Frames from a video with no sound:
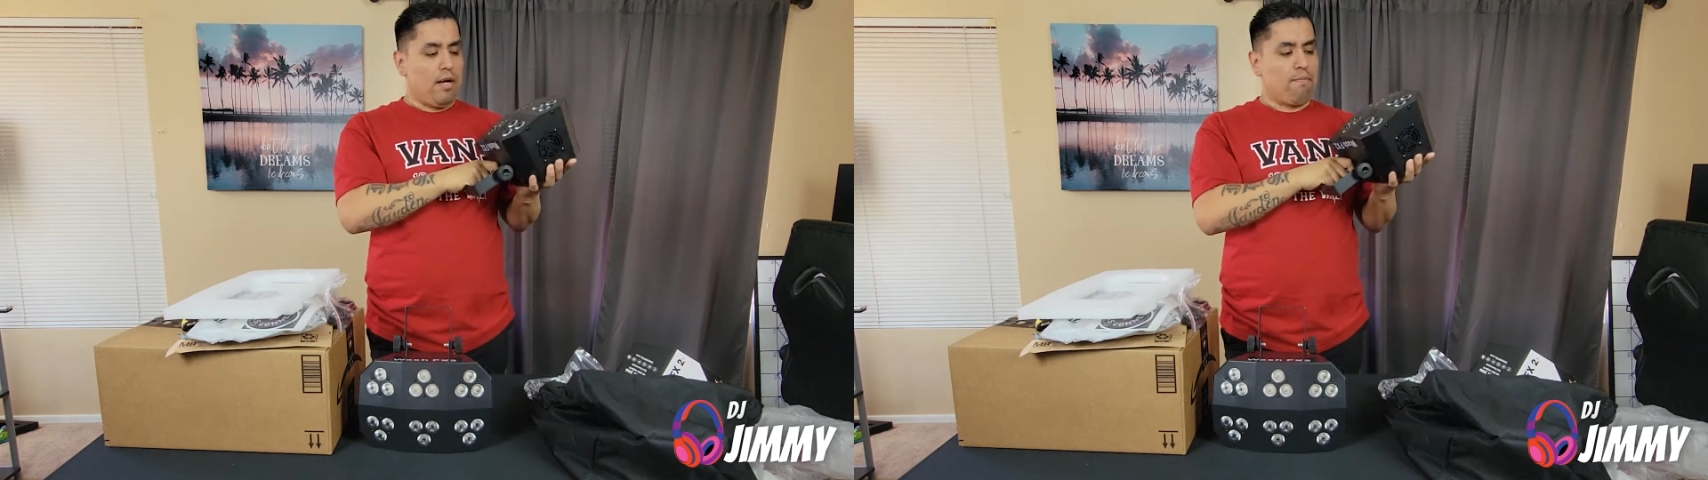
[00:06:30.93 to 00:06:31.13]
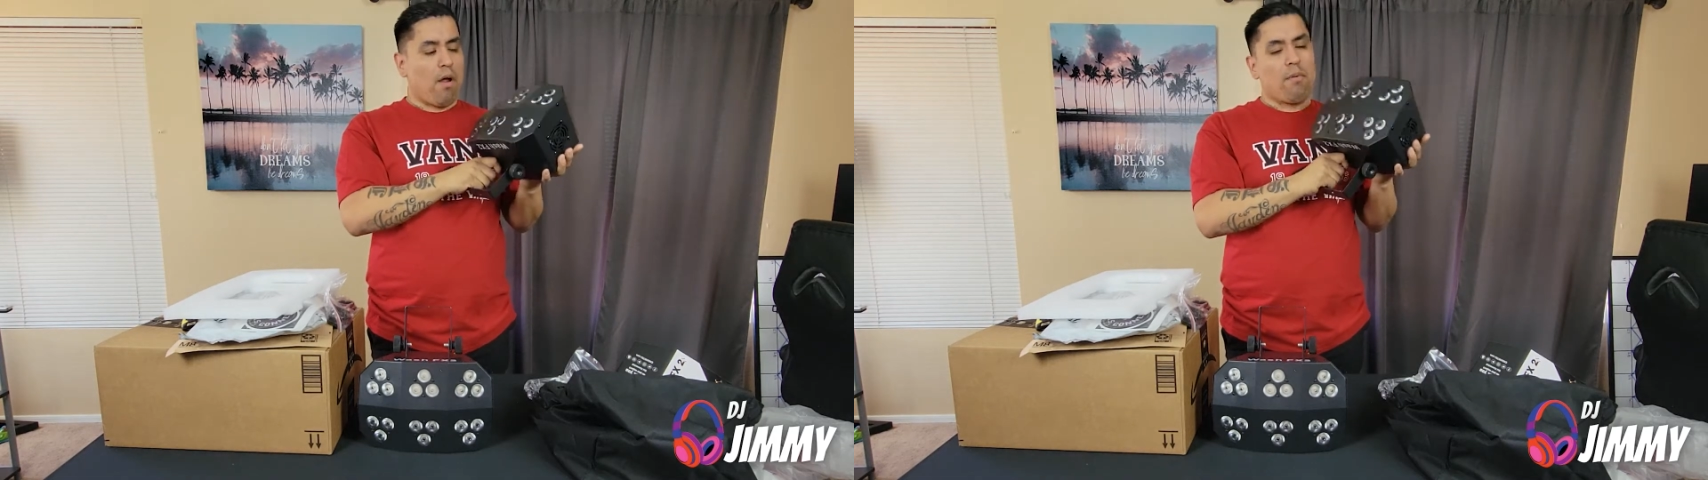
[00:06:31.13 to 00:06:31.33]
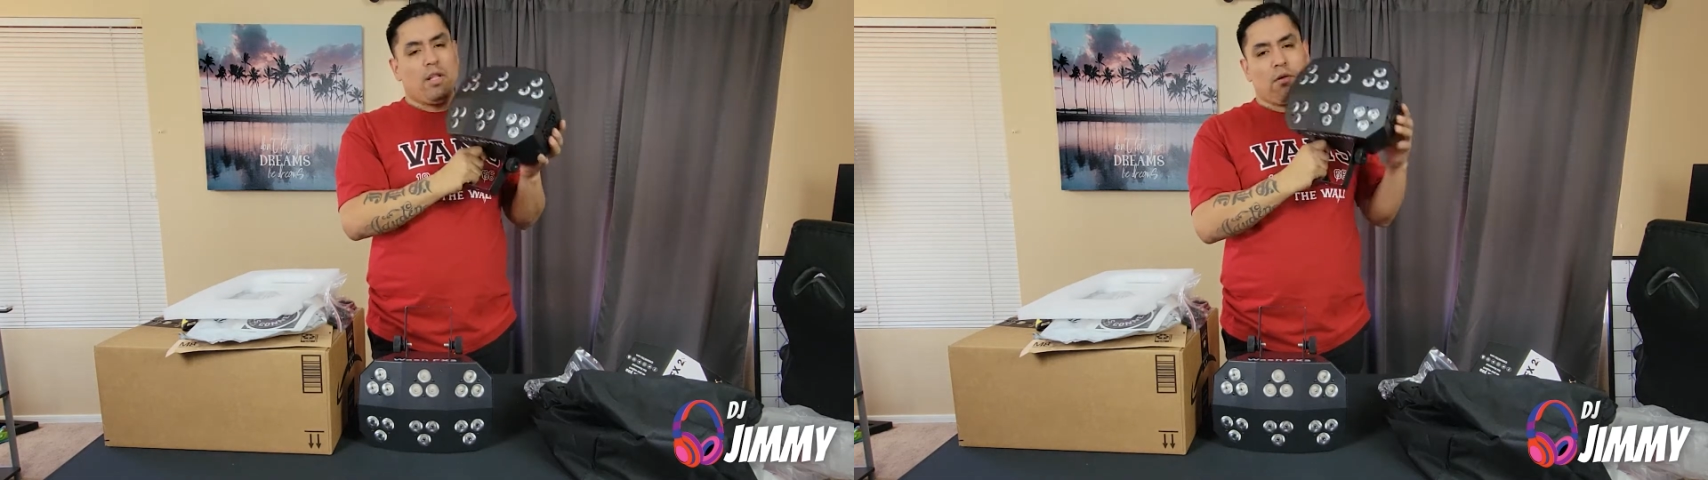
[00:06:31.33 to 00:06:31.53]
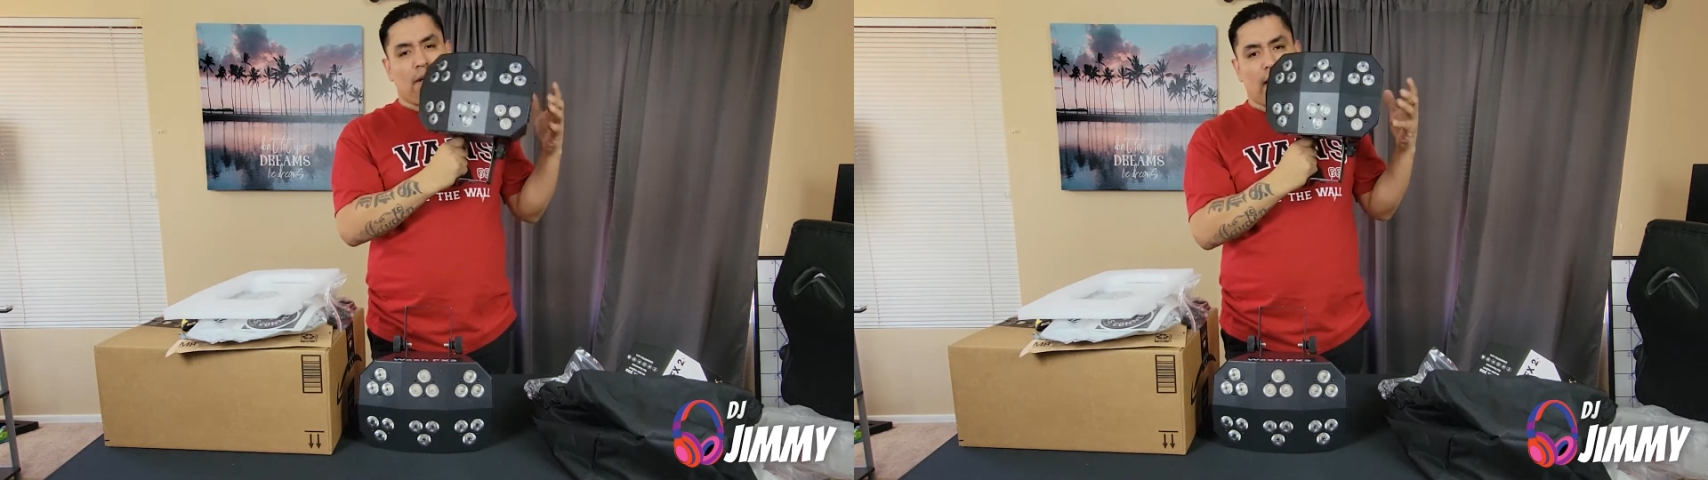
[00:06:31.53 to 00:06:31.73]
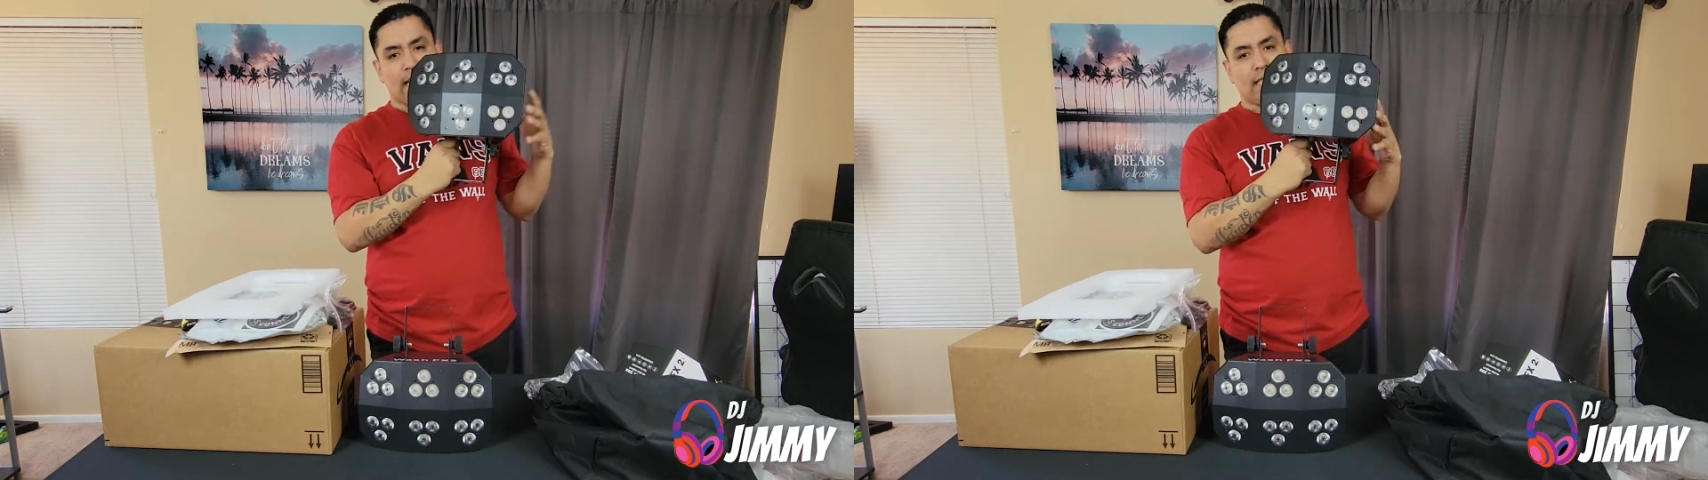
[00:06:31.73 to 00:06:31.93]
probably a little bit
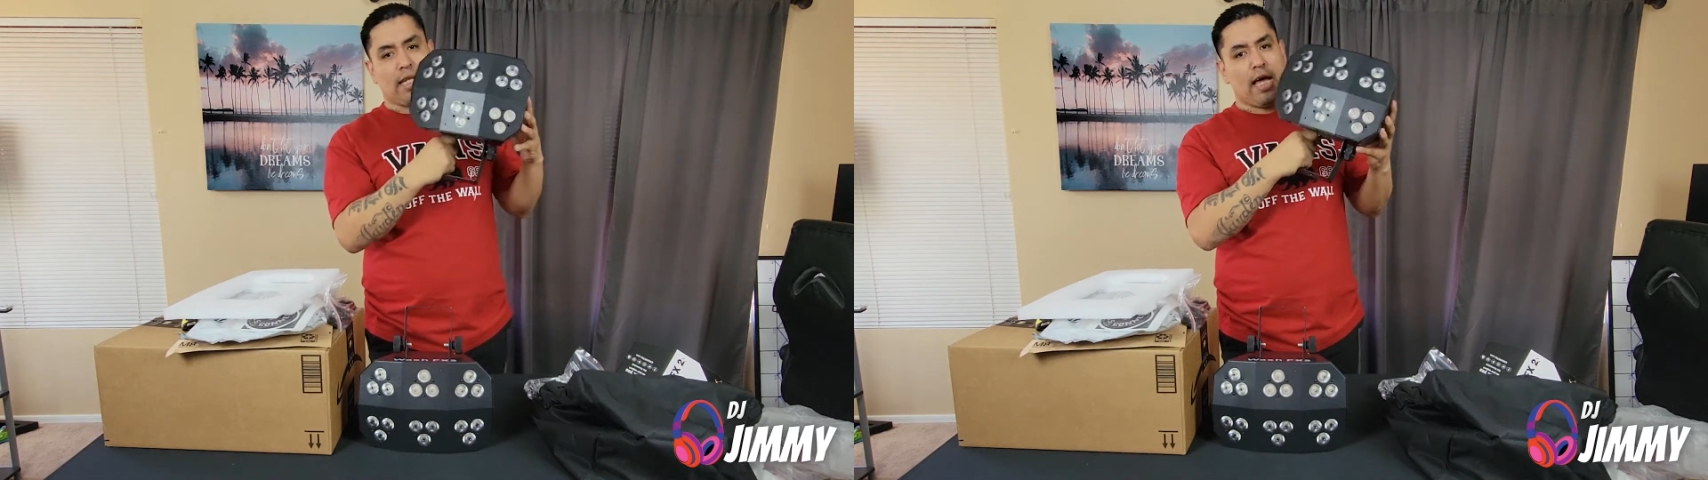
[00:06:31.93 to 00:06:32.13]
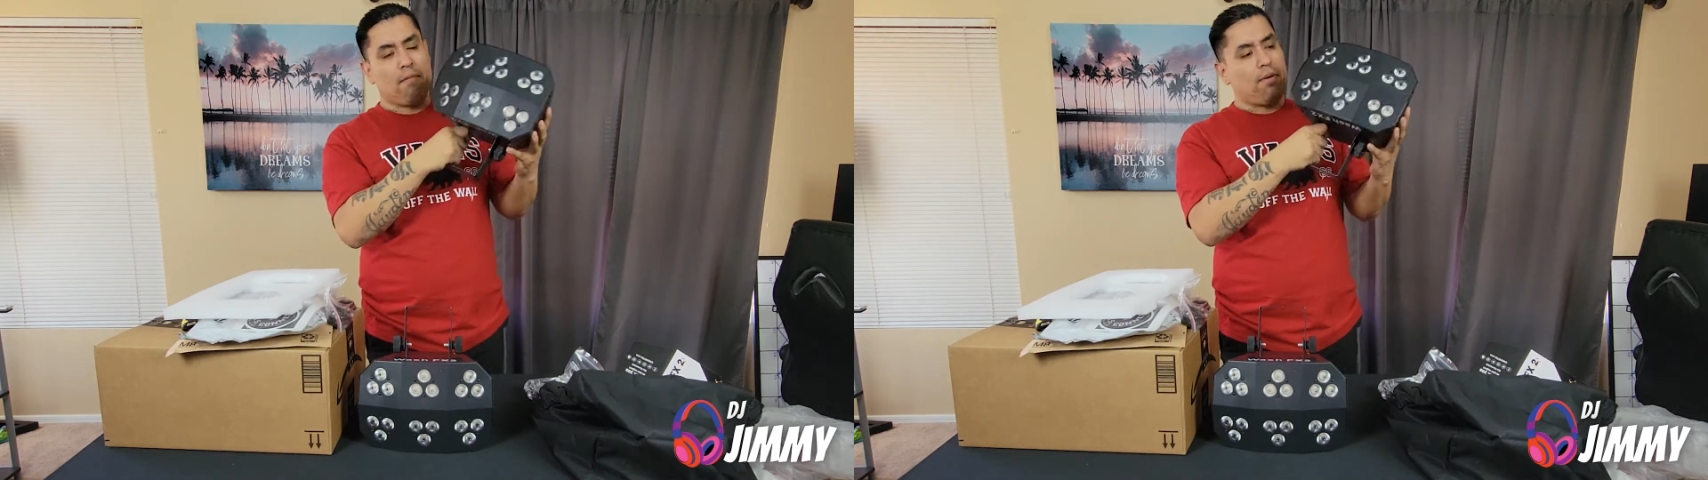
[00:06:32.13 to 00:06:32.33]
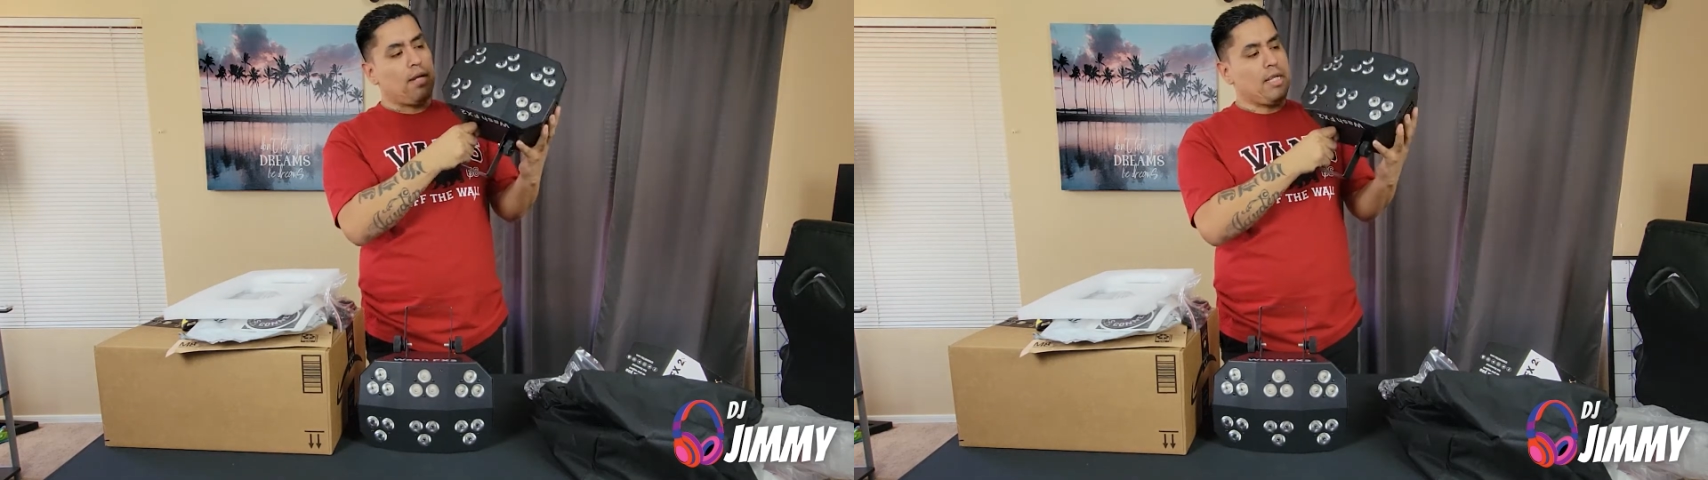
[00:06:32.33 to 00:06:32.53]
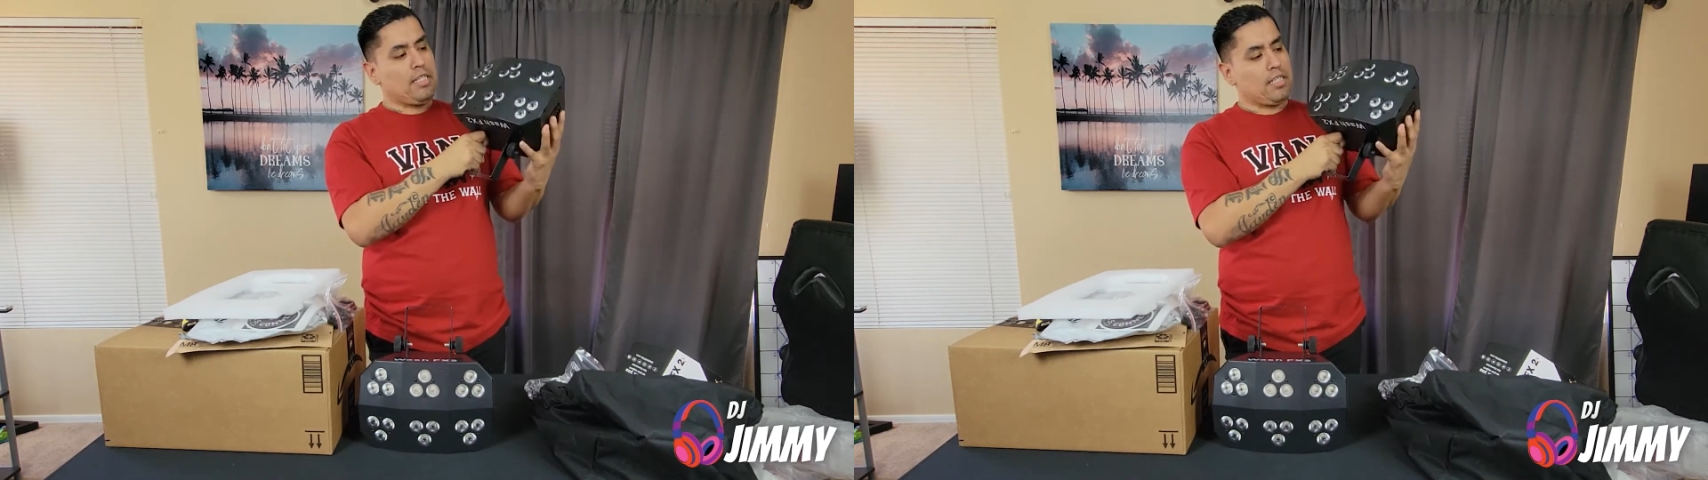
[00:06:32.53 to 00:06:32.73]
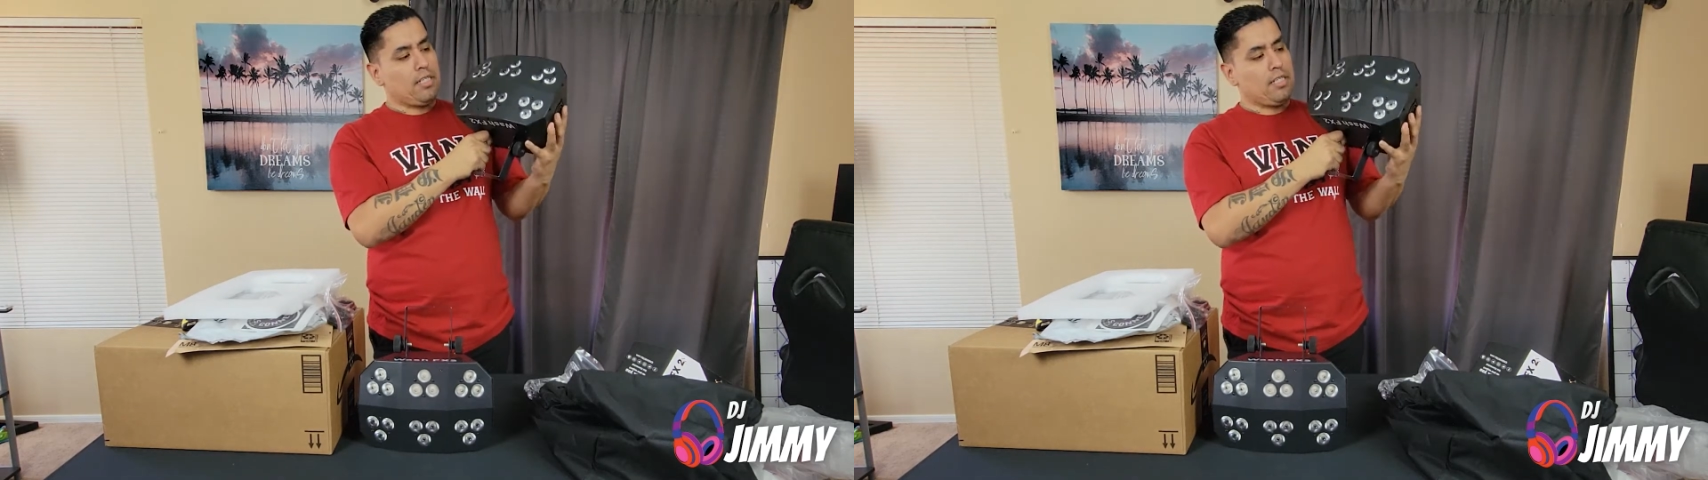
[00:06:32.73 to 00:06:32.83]
less than that, but I just,